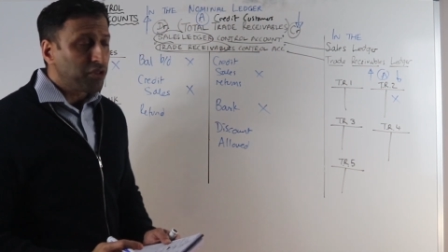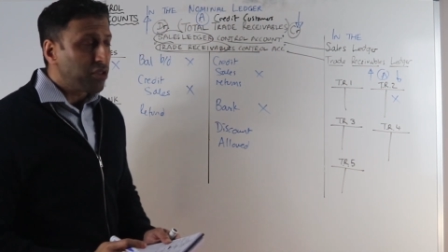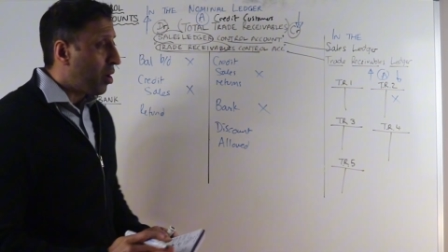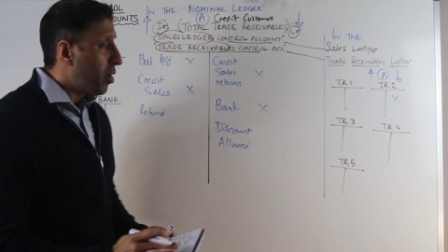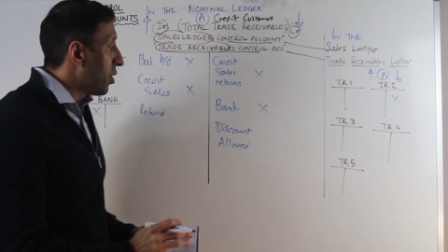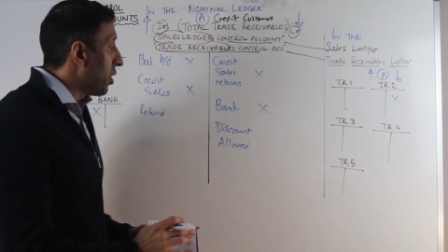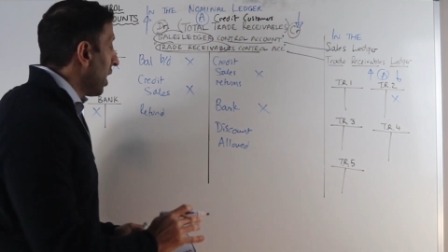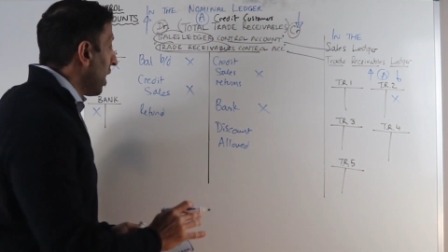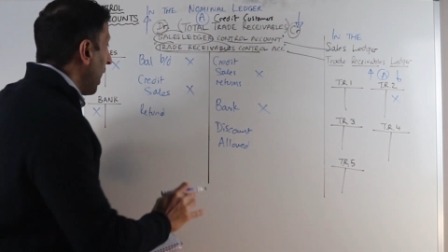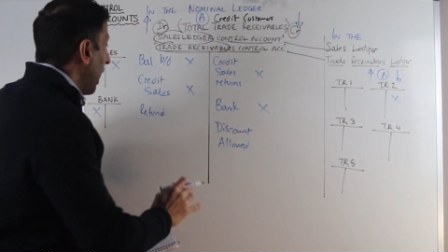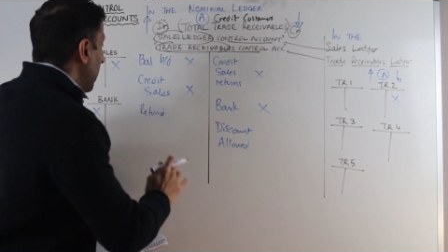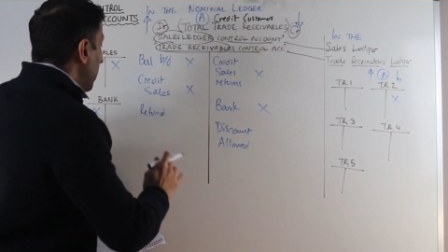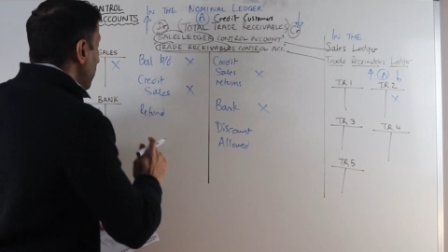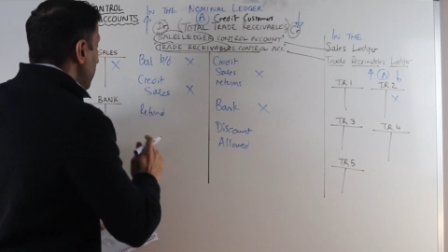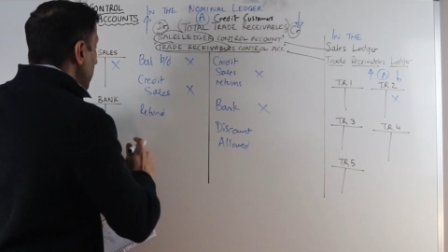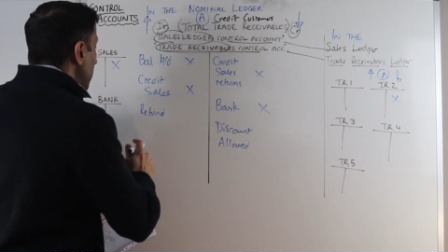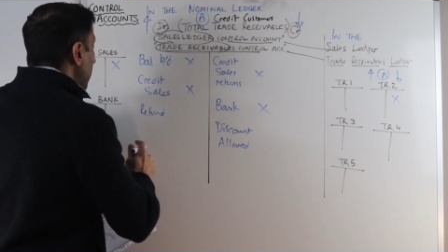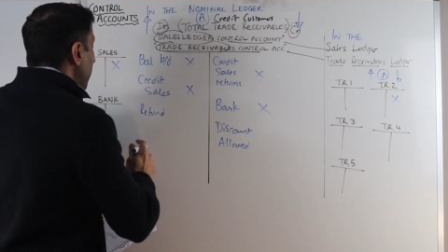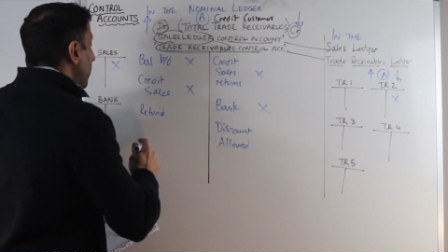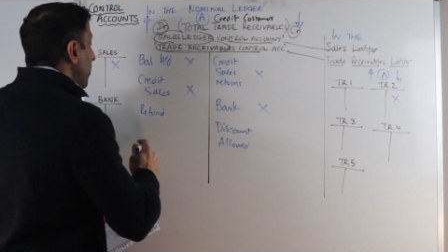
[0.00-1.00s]
So a
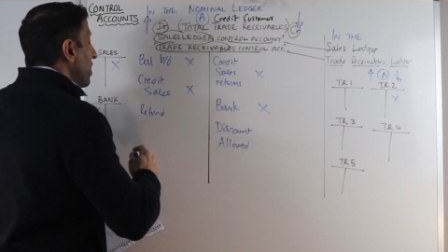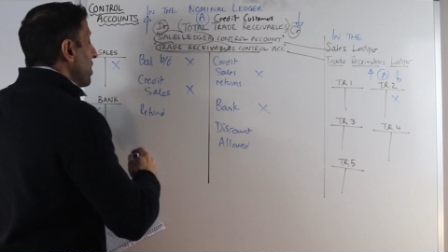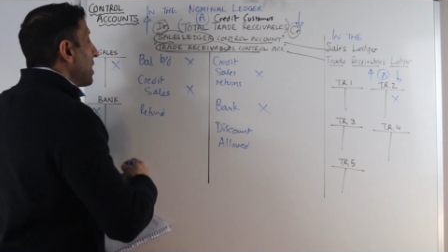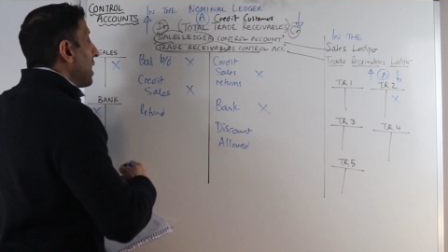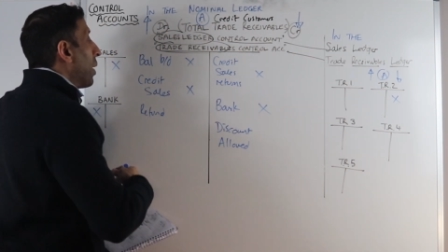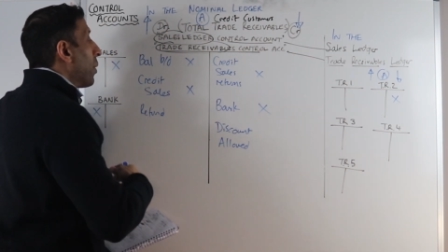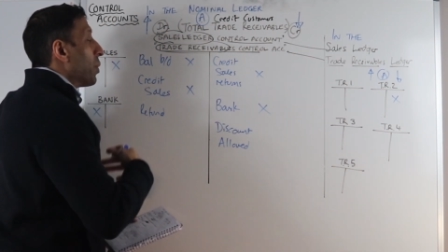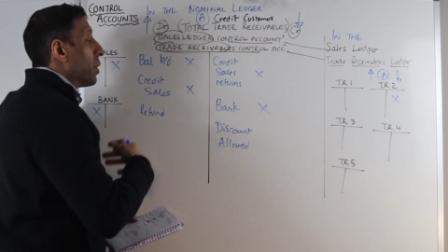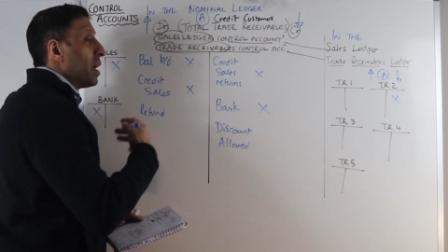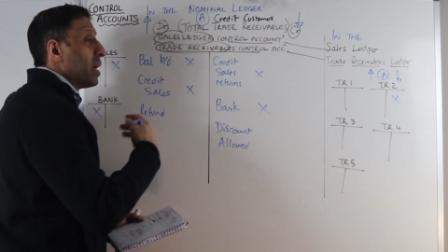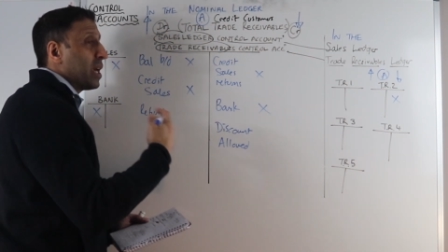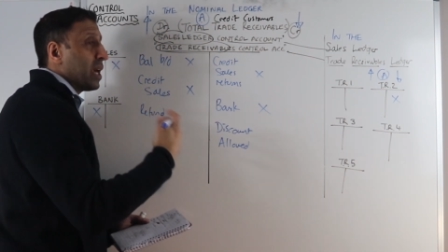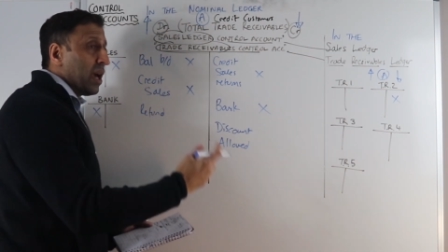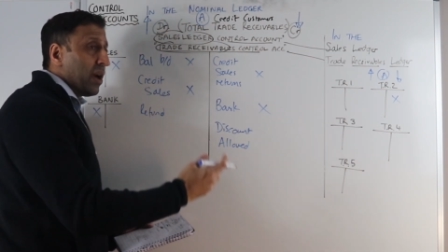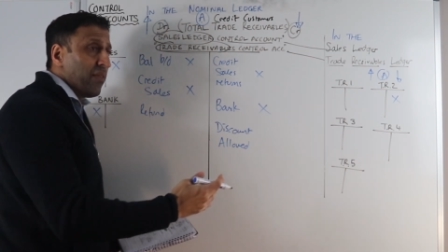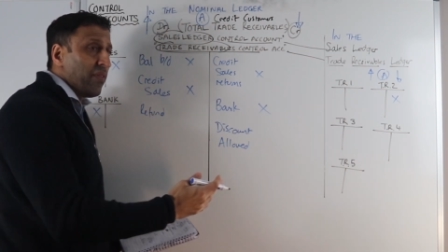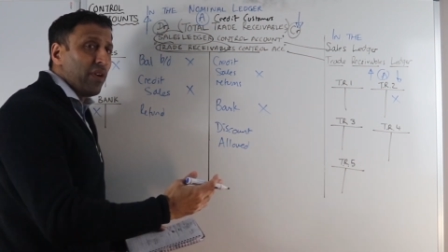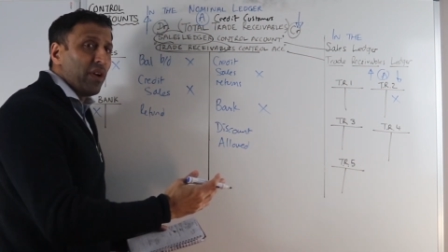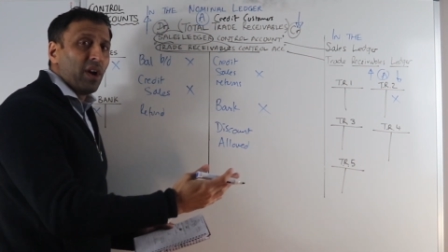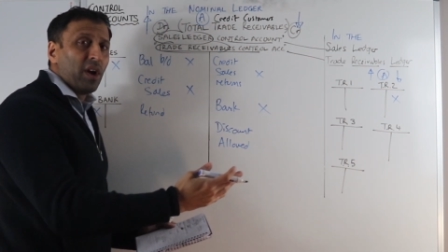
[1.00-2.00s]
refund that we
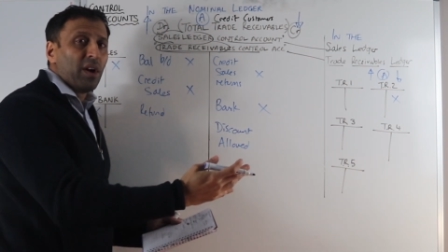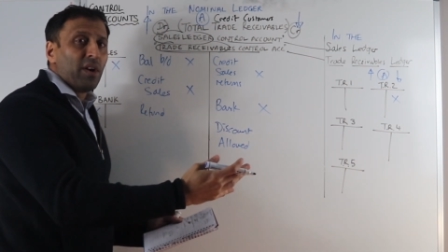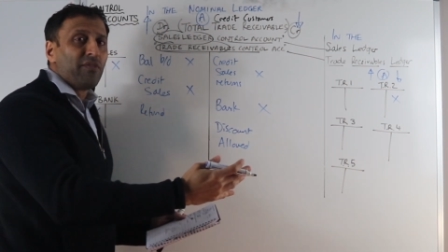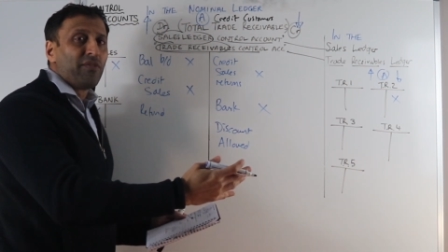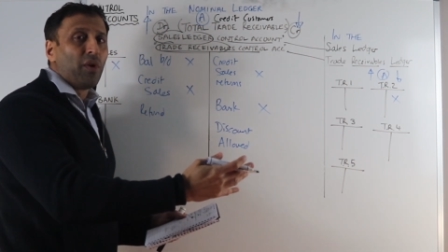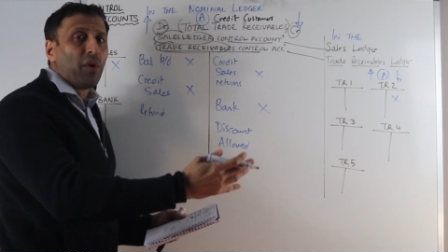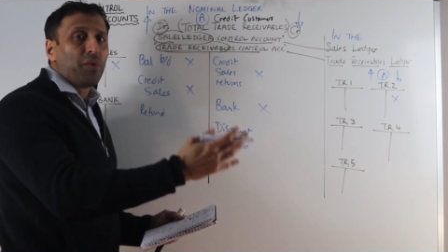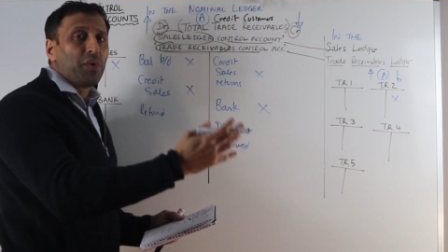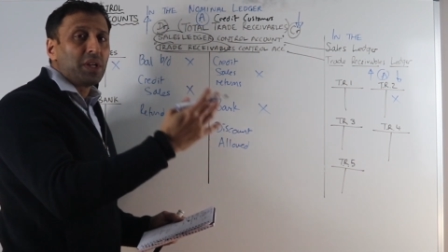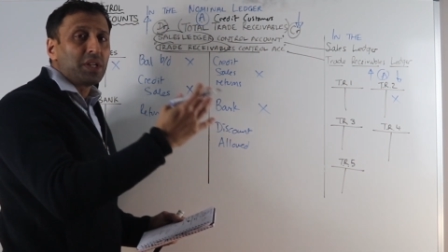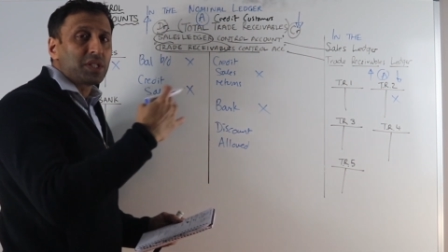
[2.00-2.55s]
give for